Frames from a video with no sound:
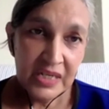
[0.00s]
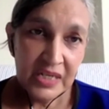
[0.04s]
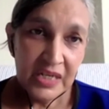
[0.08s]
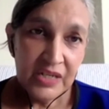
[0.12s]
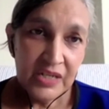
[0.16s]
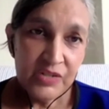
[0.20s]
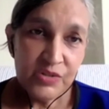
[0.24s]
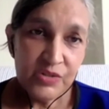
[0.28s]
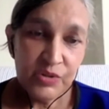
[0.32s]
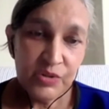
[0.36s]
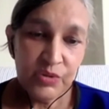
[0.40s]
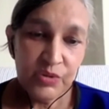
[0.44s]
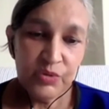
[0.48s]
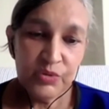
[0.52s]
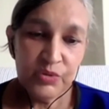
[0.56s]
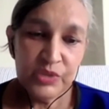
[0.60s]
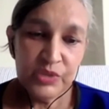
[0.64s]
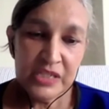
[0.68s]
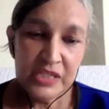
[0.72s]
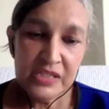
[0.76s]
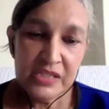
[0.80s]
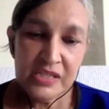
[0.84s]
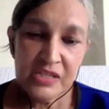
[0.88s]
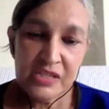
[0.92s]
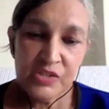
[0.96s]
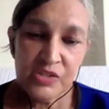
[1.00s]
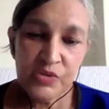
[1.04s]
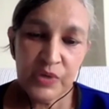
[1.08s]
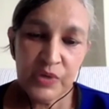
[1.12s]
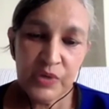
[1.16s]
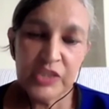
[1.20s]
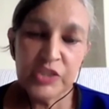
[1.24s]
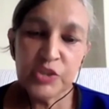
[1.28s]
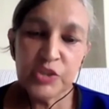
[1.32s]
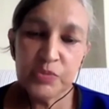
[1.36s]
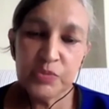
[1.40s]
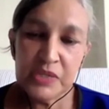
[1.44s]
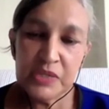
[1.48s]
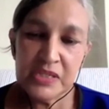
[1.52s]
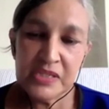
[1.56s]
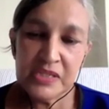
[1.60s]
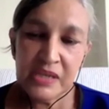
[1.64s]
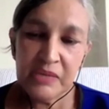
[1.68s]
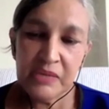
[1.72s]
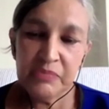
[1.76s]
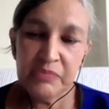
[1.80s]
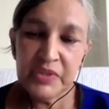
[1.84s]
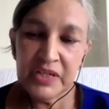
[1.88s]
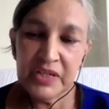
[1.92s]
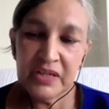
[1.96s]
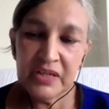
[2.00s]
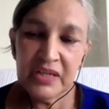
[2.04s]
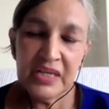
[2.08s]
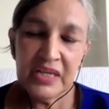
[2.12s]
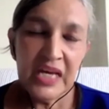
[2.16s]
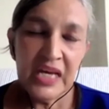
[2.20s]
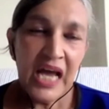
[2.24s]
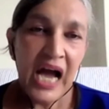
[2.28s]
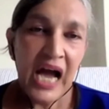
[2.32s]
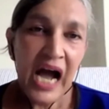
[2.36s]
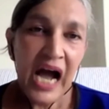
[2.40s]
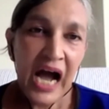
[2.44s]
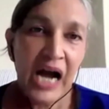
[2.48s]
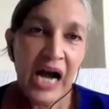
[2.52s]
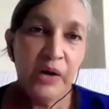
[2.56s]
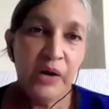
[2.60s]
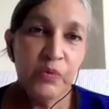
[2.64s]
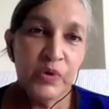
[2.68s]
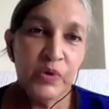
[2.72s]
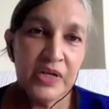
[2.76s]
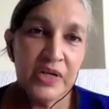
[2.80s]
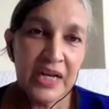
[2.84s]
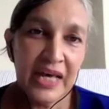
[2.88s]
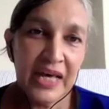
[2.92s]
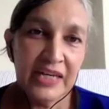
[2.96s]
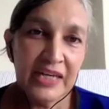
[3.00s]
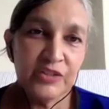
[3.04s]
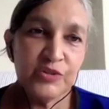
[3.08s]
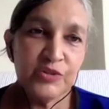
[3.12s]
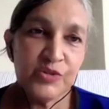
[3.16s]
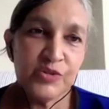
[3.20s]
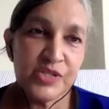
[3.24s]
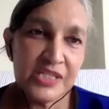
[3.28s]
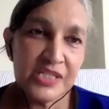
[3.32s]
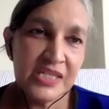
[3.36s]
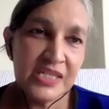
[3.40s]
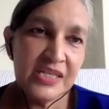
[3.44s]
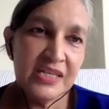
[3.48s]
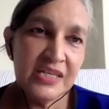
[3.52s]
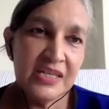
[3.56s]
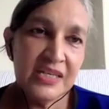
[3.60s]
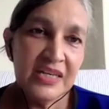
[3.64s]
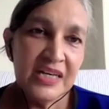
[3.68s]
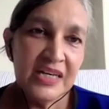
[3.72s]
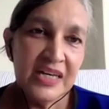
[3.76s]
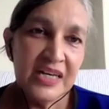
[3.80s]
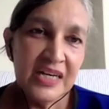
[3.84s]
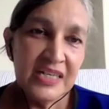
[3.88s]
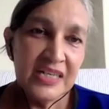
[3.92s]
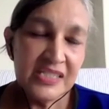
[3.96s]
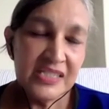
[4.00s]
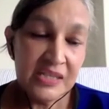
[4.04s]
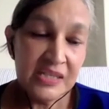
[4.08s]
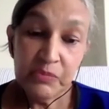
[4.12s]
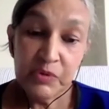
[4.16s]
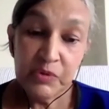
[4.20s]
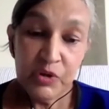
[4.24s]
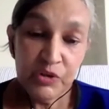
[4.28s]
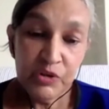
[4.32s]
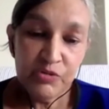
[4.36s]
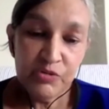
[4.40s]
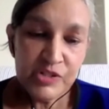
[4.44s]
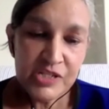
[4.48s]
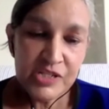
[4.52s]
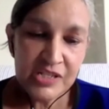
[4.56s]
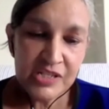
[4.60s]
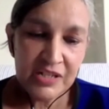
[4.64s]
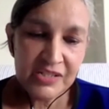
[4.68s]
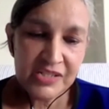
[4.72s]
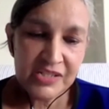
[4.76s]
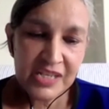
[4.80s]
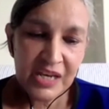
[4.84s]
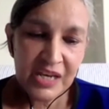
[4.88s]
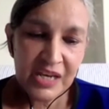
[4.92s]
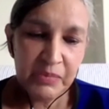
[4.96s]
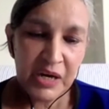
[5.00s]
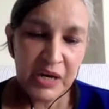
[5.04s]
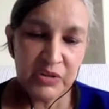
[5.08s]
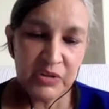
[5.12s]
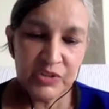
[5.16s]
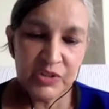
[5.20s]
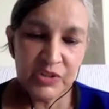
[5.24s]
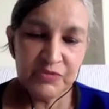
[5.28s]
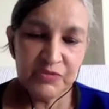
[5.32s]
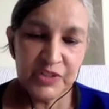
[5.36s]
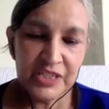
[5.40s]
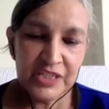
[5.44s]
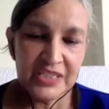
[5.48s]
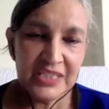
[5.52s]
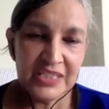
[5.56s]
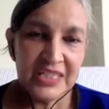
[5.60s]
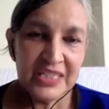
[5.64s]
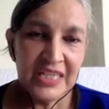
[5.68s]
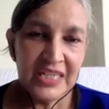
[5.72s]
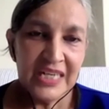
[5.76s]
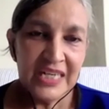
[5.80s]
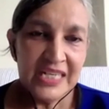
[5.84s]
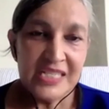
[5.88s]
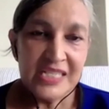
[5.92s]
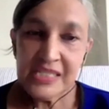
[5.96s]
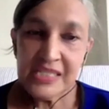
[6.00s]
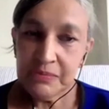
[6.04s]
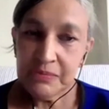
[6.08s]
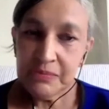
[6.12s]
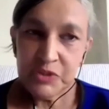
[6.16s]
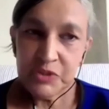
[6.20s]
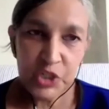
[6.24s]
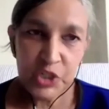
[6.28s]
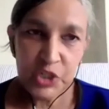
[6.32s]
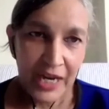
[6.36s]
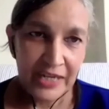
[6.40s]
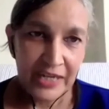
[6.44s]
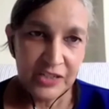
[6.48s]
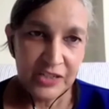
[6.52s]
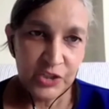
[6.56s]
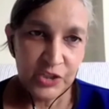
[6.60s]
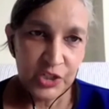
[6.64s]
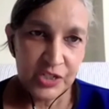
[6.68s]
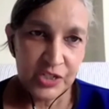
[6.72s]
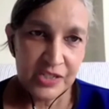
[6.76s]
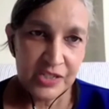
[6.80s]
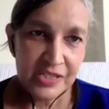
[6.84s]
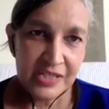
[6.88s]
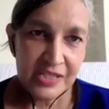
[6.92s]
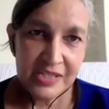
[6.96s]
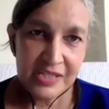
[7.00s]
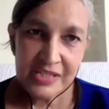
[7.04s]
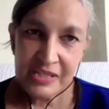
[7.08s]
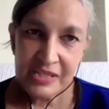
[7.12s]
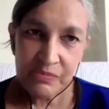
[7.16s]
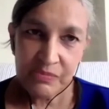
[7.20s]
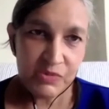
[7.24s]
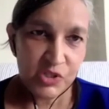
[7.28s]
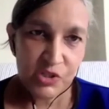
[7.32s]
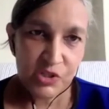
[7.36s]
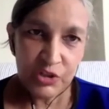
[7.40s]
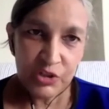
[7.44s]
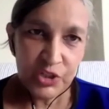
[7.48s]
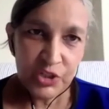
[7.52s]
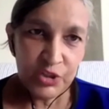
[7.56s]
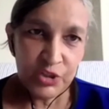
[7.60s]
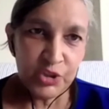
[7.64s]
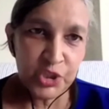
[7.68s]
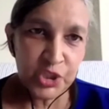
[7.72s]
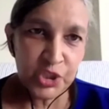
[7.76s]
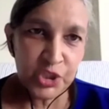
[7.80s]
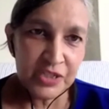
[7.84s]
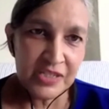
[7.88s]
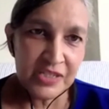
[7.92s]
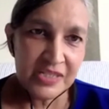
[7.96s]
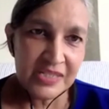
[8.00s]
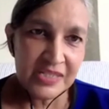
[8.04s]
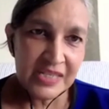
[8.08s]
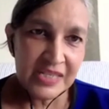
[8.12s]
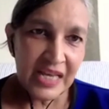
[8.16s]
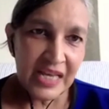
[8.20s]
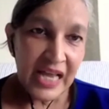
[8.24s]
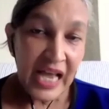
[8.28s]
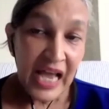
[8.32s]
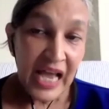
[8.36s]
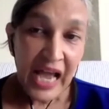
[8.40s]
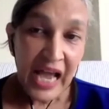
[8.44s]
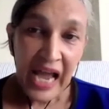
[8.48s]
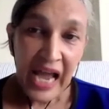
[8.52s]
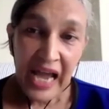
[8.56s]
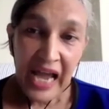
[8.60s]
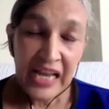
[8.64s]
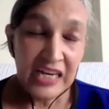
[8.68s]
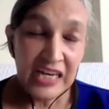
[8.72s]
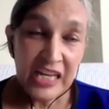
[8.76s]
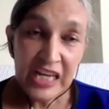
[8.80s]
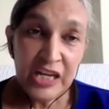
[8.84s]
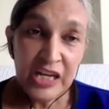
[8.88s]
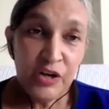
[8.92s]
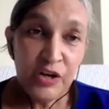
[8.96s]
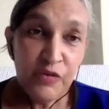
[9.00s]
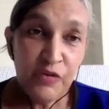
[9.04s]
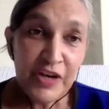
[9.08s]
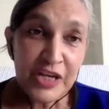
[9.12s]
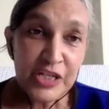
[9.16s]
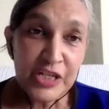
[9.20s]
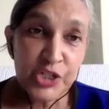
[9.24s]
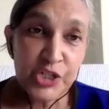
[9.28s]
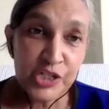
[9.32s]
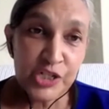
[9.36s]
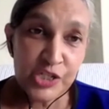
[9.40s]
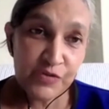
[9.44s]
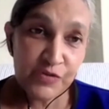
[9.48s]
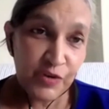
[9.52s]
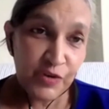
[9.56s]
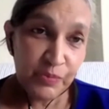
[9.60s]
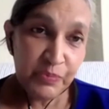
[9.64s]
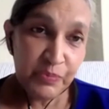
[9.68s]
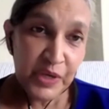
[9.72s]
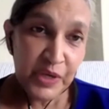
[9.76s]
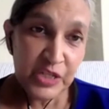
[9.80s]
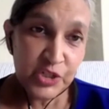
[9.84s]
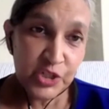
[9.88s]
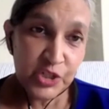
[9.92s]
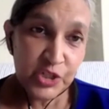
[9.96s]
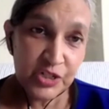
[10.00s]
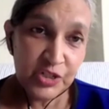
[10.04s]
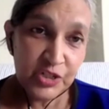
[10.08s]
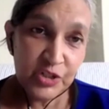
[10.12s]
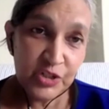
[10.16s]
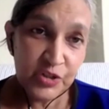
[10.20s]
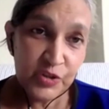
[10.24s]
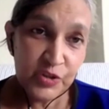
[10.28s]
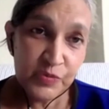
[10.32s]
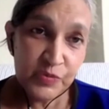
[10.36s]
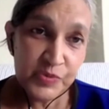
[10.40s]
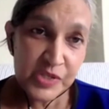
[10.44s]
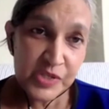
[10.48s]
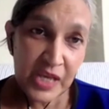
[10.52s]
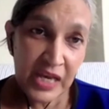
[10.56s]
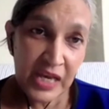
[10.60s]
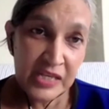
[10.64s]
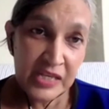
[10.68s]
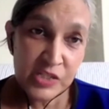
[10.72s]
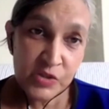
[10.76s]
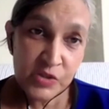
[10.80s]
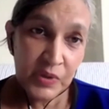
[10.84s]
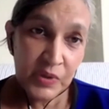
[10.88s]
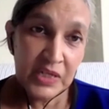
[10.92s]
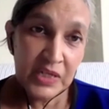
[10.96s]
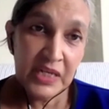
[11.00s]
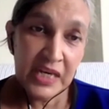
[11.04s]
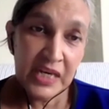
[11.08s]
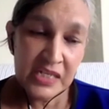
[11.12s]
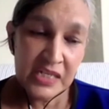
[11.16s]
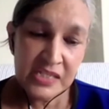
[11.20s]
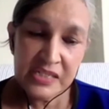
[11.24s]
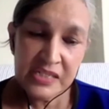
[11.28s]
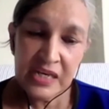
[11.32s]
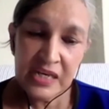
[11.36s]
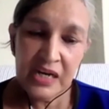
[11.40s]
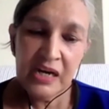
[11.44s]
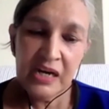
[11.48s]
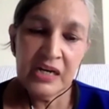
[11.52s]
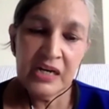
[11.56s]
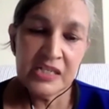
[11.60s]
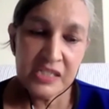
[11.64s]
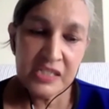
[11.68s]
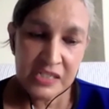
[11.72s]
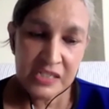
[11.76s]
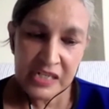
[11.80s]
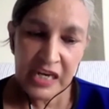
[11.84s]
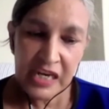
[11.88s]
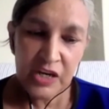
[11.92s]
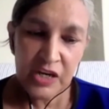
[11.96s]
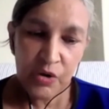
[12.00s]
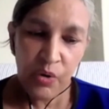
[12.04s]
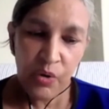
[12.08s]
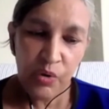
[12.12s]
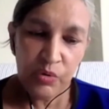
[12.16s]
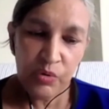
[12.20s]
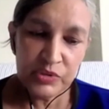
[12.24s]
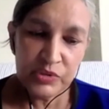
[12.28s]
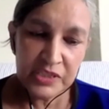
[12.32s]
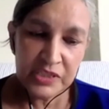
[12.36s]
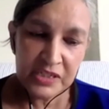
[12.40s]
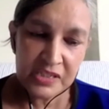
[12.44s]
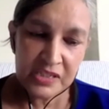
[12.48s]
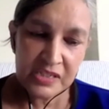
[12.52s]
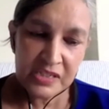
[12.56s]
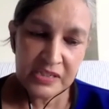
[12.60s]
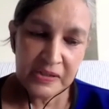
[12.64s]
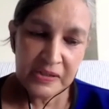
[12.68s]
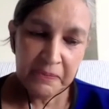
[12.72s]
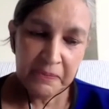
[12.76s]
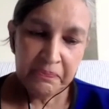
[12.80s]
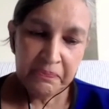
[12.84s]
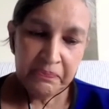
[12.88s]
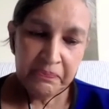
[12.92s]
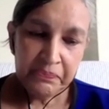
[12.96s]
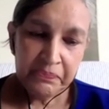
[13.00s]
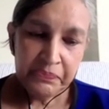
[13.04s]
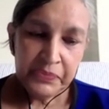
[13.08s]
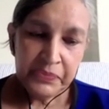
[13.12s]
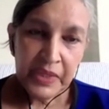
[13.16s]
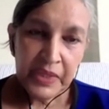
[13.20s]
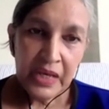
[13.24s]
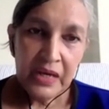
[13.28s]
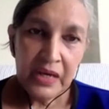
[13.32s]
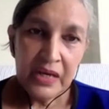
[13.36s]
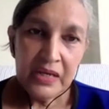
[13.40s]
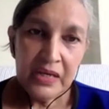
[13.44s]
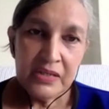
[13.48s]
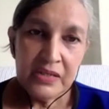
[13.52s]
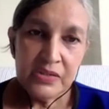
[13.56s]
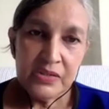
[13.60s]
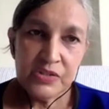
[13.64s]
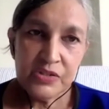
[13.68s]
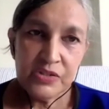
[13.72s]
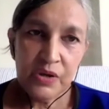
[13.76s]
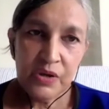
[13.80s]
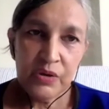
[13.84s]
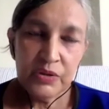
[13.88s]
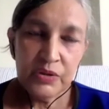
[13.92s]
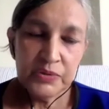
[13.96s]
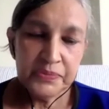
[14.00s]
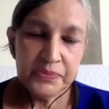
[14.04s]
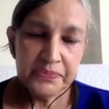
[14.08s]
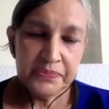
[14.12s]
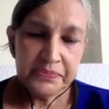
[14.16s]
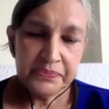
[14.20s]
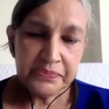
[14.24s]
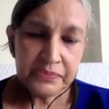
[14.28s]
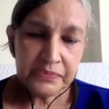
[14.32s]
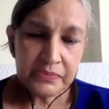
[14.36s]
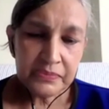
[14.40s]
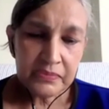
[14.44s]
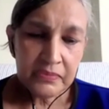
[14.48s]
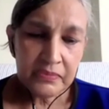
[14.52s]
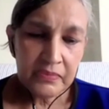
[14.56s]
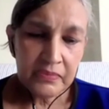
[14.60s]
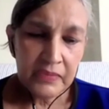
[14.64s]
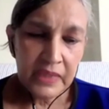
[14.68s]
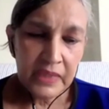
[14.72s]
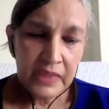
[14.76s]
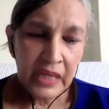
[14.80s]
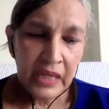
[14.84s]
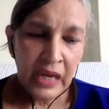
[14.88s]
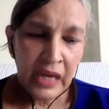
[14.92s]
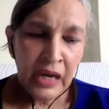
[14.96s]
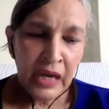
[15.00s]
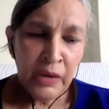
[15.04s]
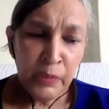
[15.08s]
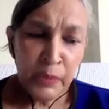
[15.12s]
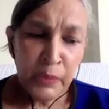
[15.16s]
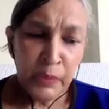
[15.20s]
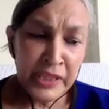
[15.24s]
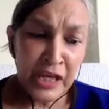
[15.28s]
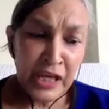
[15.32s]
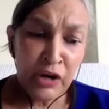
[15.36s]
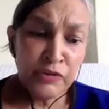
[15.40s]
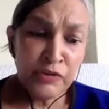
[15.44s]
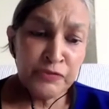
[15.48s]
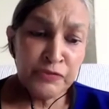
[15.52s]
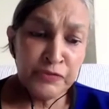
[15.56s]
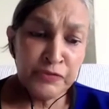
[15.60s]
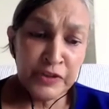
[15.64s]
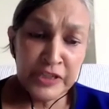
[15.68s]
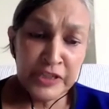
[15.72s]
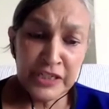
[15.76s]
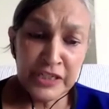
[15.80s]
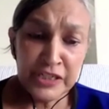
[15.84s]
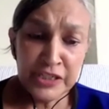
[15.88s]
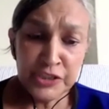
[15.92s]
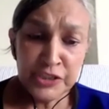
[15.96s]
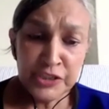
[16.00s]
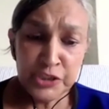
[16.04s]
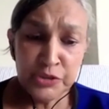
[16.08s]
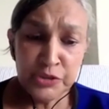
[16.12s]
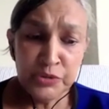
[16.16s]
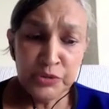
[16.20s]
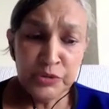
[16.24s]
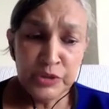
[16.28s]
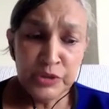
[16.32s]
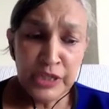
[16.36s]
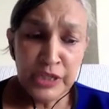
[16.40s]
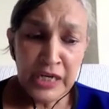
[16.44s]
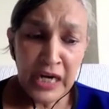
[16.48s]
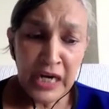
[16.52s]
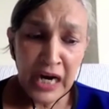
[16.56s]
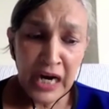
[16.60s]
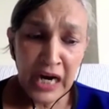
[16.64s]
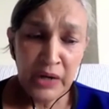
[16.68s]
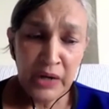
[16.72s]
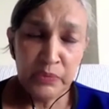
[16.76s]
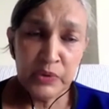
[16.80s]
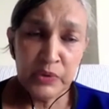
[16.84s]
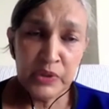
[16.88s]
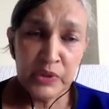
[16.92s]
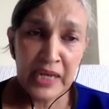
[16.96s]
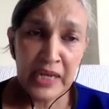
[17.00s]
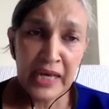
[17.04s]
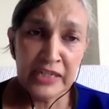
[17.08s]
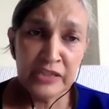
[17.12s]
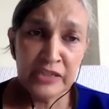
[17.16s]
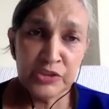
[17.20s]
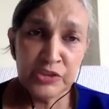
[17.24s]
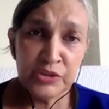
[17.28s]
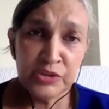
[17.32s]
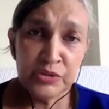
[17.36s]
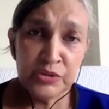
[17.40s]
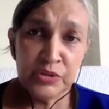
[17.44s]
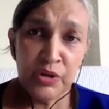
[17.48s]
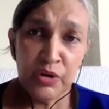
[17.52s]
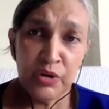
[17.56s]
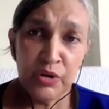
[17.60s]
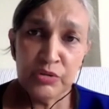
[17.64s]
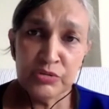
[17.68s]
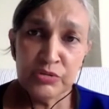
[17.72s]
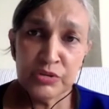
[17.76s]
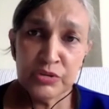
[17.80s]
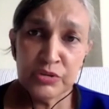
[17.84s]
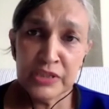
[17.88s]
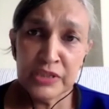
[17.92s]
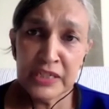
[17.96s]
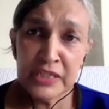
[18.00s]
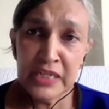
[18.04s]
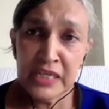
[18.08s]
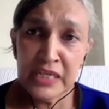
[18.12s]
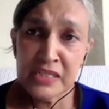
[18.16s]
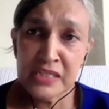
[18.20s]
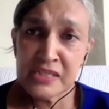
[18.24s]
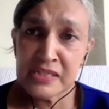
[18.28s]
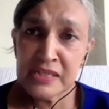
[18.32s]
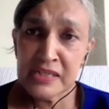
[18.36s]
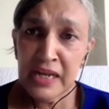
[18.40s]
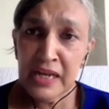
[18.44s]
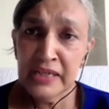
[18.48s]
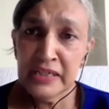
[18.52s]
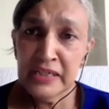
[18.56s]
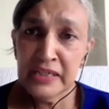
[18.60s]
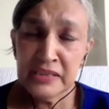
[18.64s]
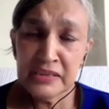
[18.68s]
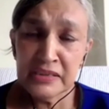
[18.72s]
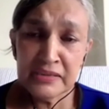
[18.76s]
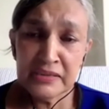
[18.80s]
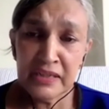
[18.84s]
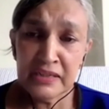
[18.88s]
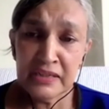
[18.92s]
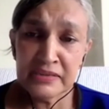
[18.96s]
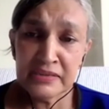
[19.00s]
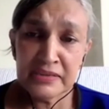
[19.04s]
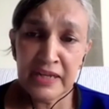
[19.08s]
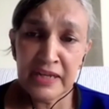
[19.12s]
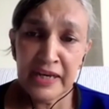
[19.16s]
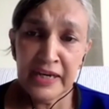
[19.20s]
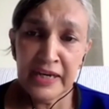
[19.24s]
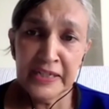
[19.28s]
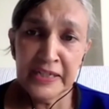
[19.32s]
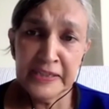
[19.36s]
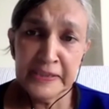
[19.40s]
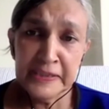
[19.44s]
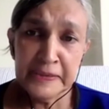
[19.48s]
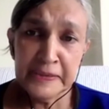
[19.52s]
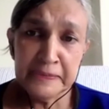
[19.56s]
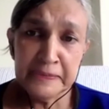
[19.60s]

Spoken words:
So this is going to be something I would like to see some good results come out of it, some challenges, some solutions, and innovations from patient groups as well as their stakeholders. So without further ado, I would like to go to the next slide. Is there a slide?